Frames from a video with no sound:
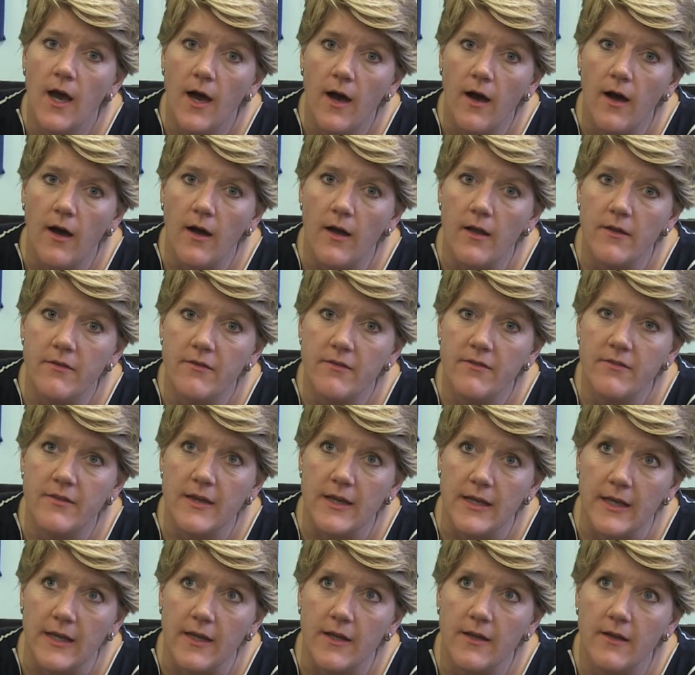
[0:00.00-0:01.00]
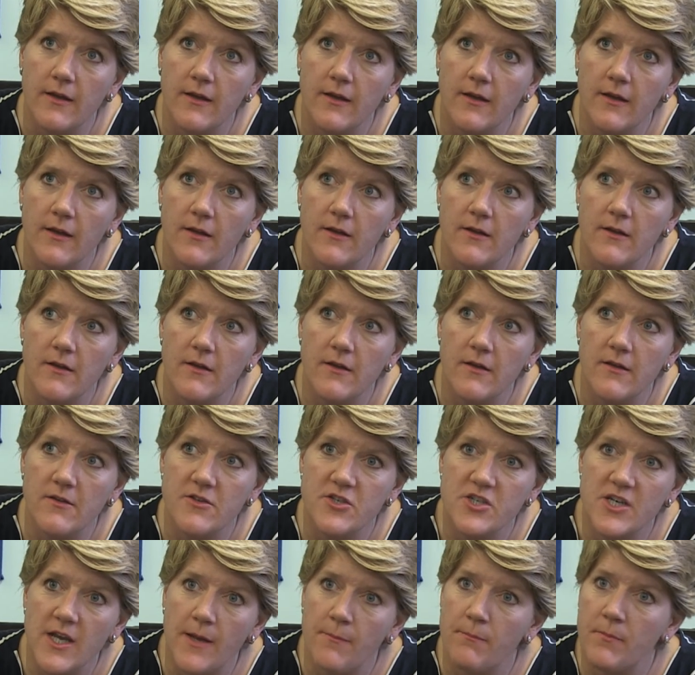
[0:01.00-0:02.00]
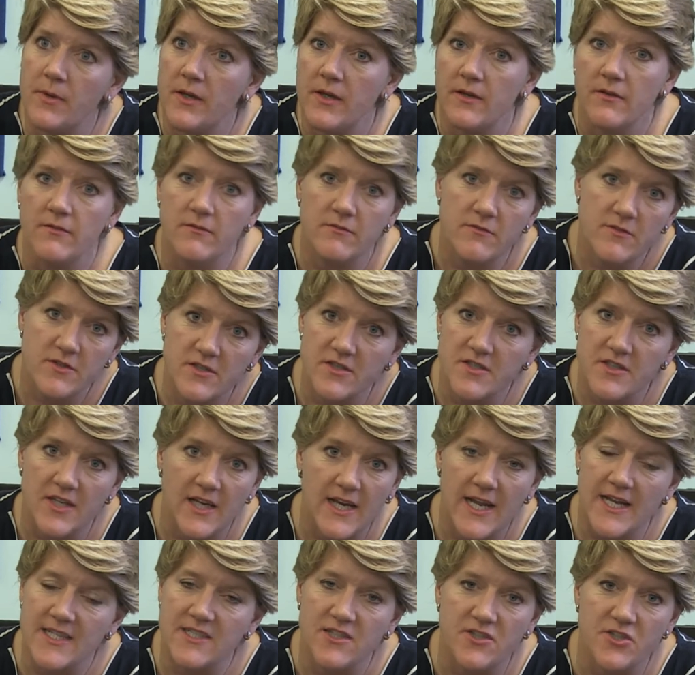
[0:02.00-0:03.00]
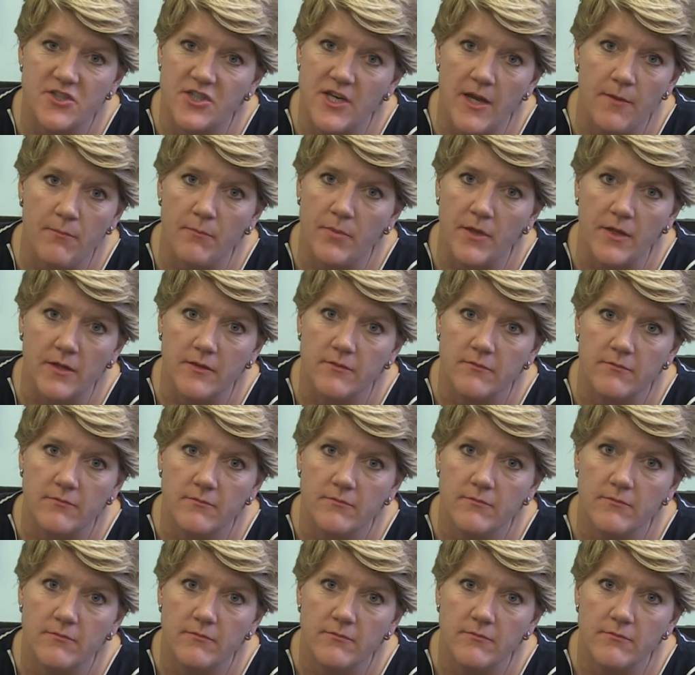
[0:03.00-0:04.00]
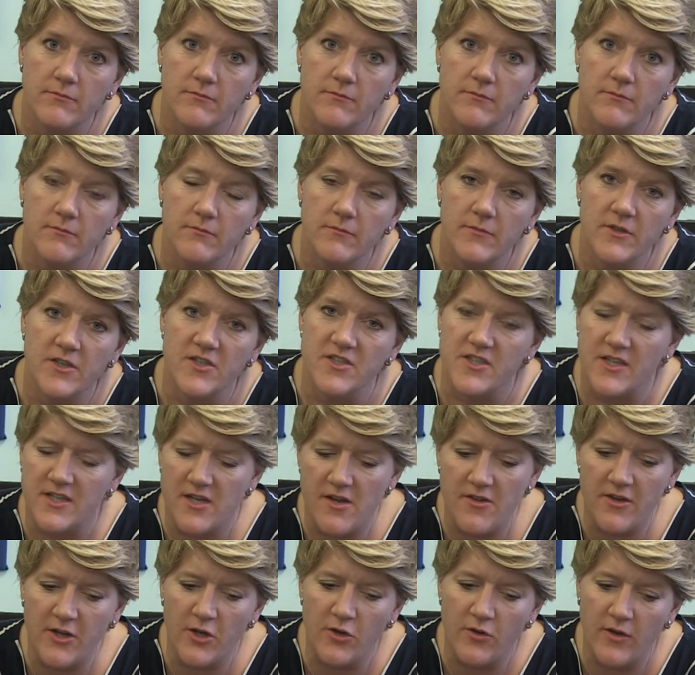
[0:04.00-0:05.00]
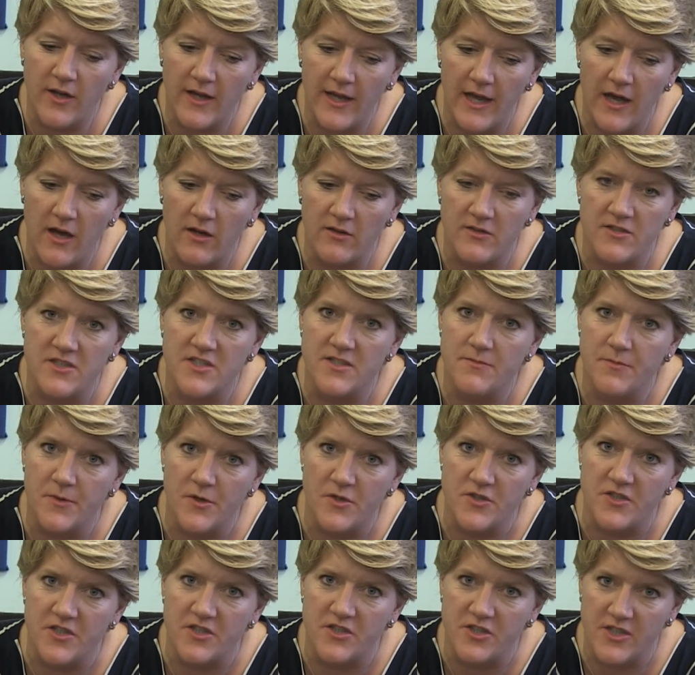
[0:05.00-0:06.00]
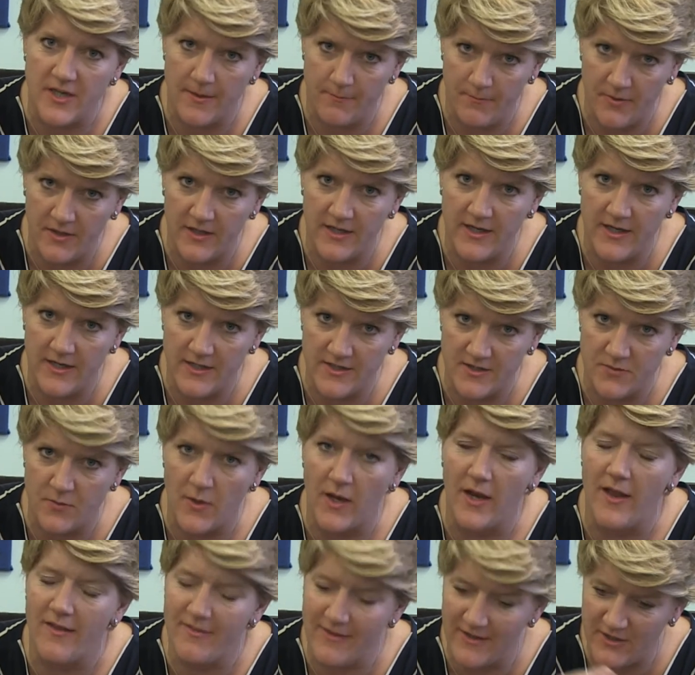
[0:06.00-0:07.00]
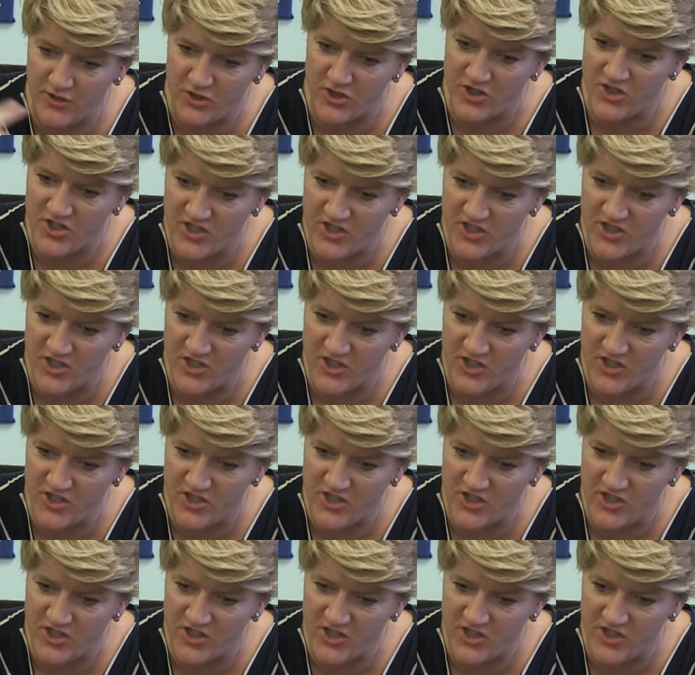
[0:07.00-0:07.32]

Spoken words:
I think champion, just the letters champion. Because I don't think you could get undisputed champion in as well. I think just